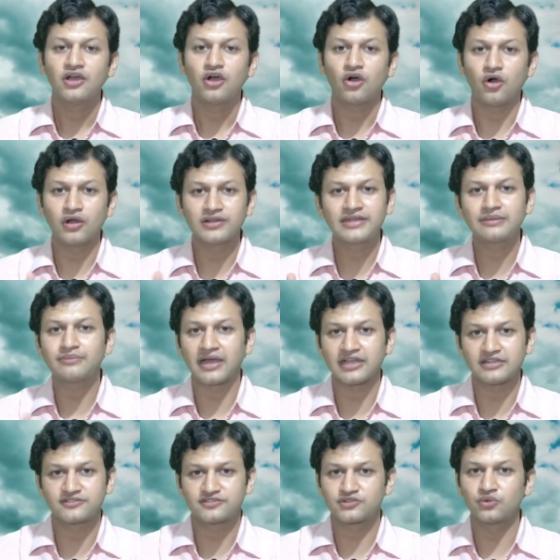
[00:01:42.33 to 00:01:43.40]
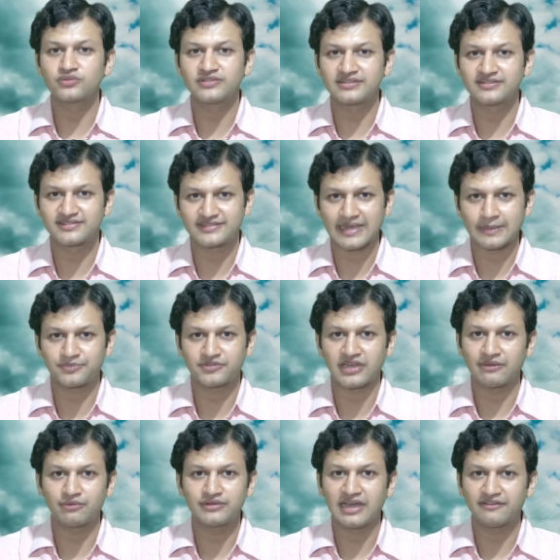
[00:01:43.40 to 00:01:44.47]
all the milestones and steps I
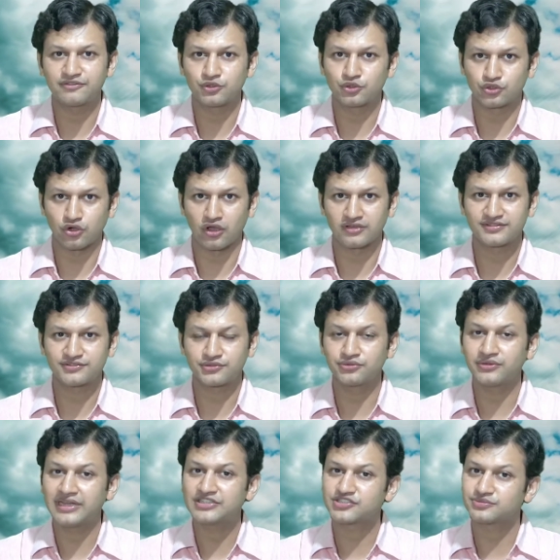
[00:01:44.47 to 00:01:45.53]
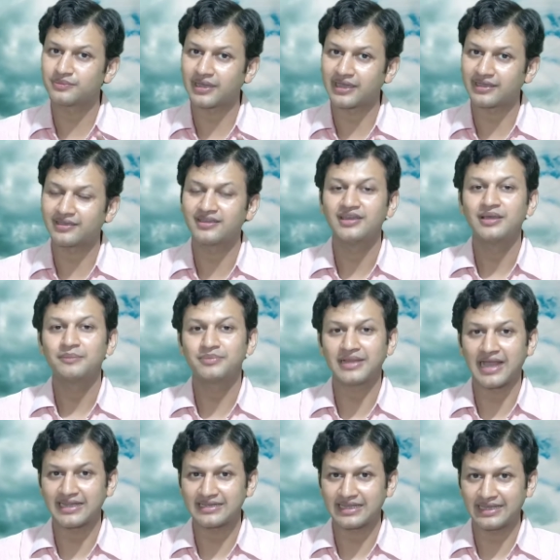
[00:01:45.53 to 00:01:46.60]
would have to cross to reach my
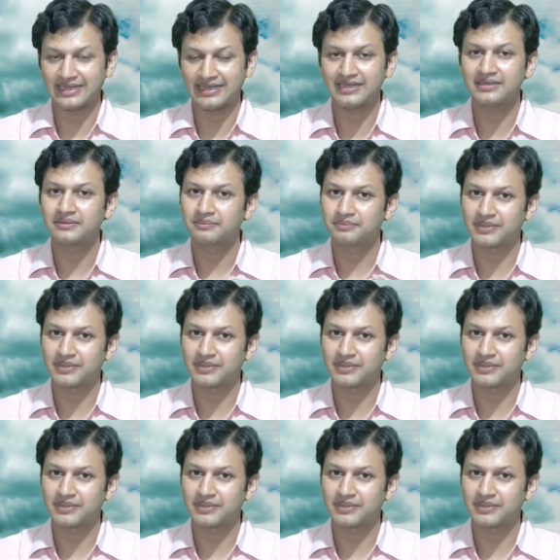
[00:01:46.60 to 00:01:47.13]
plan A,